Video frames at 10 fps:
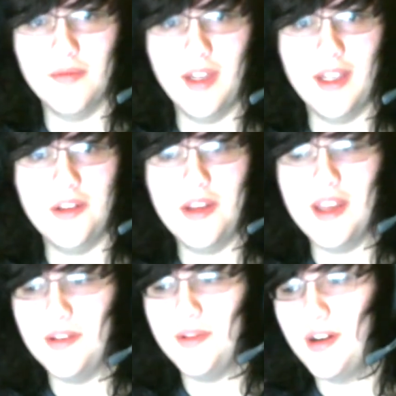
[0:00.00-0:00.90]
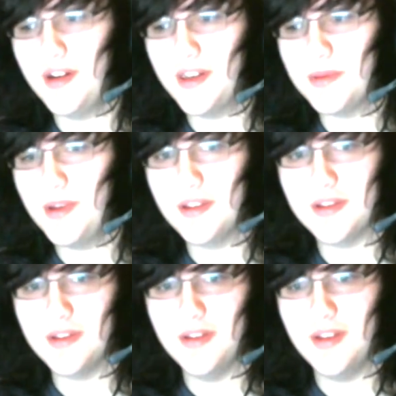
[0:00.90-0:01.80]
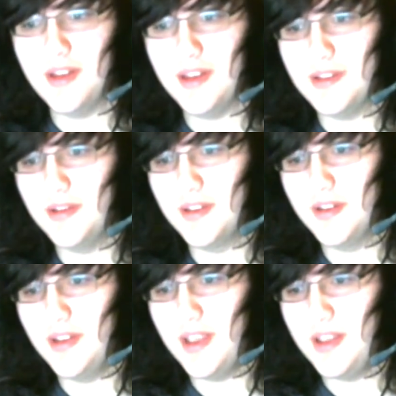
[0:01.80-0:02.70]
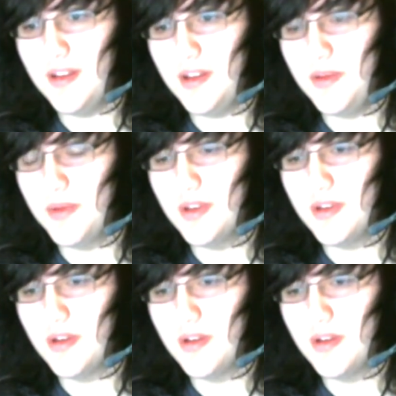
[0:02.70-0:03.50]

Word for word: Like, you can't do that on Xbox. It's literally anything you want.